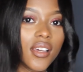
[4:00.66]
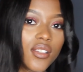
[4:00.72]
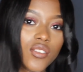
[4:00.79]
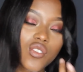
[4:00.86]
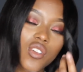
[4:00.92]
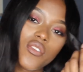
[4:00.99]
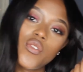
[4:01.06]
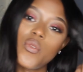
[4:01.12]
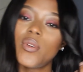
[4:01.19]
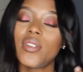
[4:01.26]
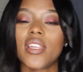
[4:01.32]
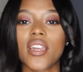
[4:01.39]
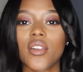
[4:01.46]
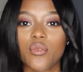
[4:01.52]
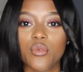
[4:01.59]
so if you want
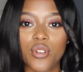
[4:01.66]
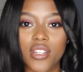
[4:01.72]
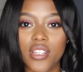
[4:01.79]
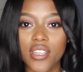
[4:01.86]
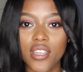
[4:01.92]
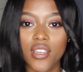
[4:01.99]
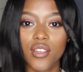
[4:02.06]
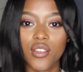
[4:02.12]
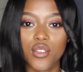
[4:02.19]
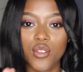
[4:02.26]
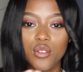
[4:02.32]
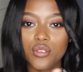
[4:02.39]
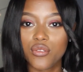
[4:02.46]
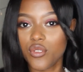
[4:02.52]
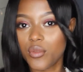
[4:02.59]
like a really
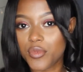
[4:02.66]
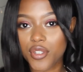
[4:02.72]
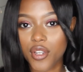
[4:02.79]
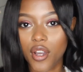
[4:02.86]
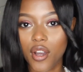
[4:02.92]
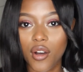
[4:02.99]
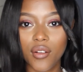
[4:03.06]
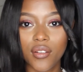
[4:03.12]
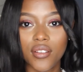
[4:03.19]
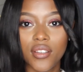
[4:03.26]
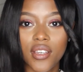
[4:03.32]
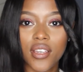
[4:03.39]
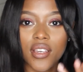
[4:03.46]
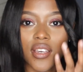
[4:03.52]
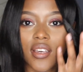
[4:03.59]
uniformed curl,
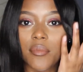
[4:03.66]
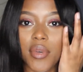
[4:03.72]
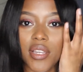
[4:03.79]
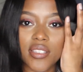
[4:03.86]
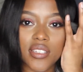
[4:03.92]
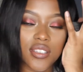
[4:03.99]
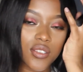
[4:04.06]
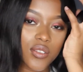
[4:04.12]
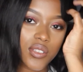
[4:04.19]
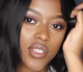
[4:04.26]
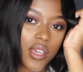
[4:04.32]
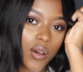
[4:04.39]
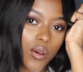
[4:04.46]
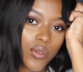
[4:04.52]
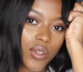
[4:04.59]
best thing to do is
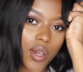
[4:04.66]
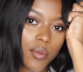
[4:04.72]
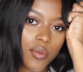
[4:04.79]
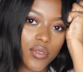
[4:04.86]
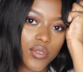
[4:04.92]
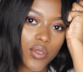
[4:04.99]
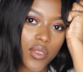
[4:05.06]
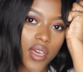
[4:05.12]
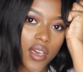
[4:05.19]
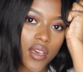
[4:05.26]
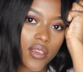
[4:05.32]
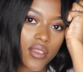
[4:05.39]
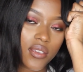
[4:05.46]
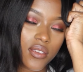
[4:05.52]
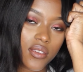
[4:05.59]
like hold it up and do that,
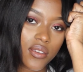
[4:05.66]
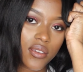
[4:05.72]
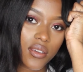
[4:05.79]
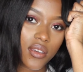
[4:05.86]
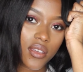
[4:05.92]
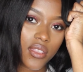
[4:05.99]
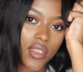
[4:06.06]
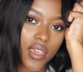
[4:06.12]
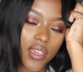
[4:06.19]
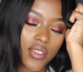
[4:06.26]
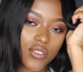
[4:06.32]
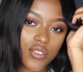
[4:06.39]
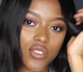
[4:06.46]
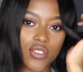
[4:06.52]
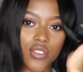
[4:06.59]
and like
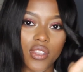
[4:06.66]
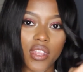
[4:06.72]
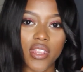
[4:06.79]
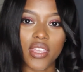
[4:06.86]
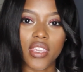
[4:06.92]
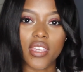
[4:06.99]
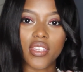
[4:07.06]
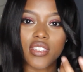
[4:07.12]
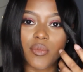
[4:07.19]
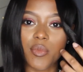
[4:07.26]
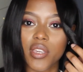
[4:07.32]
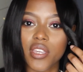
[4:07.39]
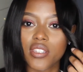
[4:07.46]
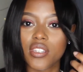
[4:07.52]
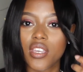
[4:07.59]
so that the heat
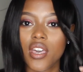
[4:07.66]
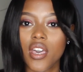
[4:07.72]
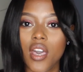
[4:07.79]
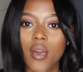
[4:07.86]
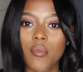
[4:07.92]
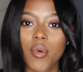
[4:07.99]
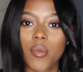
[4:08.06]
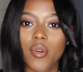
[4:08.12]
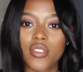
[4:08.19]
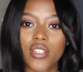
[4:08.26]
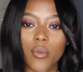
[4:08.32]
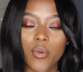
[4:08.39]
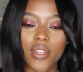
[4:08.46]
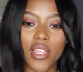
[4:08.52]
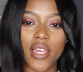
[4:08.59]
disappears. But because I
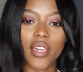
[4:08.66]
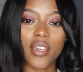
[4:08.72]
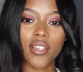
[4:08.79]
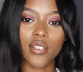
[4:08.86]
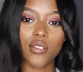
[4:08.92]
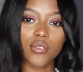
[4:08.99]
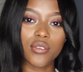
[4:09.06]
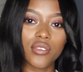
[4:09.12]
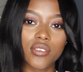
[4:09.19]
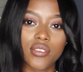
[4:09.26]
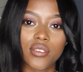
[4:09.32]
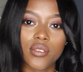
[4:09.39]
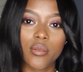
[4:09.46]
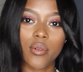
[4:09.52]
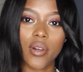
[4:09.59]
want like a
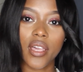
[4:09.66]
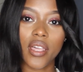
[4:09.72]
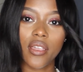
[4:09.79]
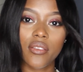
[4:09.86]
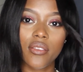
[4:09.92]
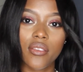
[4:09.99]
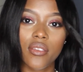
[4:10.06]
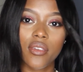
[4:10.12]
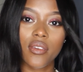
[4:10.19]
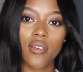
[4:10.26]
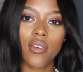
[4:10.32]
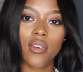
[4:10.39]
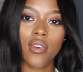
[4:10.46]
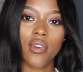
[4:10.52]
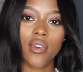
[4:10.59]
loose wave,
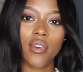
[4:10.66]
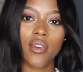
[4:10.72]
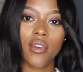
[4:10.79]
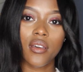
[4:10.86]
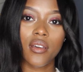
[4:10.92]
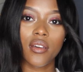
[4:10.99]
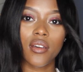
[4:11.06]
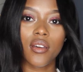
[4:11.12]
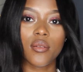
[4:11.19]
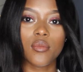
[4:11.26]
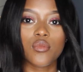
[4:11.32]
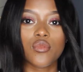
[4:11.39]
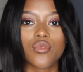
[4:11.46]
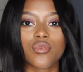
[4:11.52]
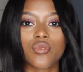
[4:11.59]

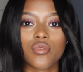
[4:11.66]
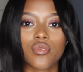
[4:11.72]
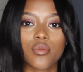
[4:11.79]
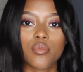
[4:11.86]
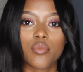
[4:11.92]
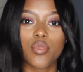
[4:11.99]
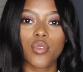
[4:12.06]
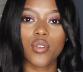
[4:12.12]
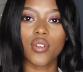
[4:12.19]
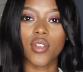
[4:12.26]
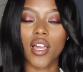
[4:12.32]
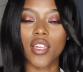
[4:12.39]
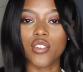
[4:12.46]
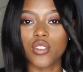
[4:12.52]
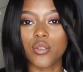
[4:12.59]
I'm just gonna pull.
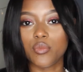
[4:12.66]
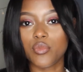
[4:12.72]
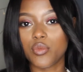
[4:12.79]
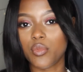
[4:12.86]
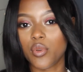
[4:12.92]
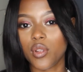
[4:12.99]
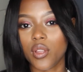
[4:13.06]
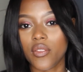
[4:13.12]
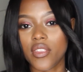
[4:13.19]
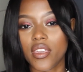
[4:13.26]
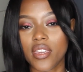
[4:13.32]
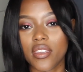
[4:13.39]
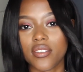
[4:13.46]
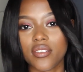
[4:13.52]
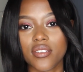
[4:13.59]
I usually pull on the
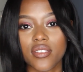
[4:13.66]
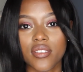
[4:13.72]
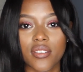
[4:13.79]
end,